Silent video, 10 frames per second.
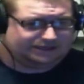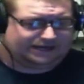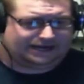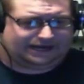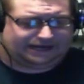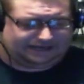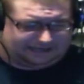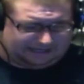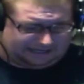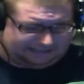And
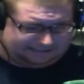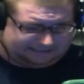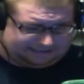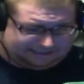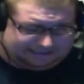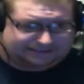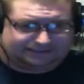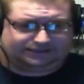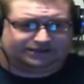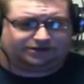I didn't think,
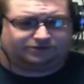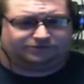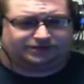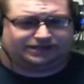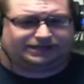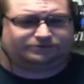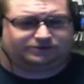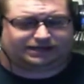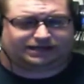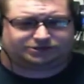that he
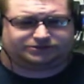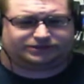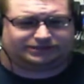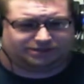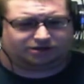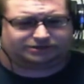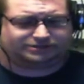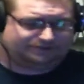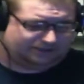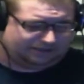would actually talk to
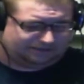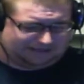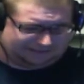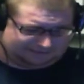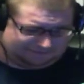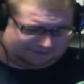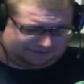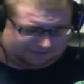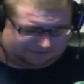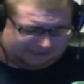me or get back to me
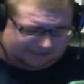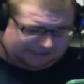soon.